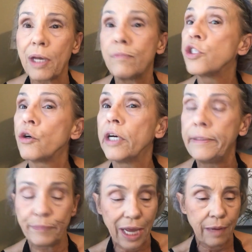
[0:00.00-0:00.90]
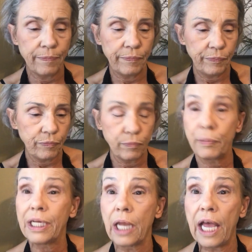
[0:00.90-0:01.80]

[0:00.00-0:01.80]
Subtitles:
I'm a big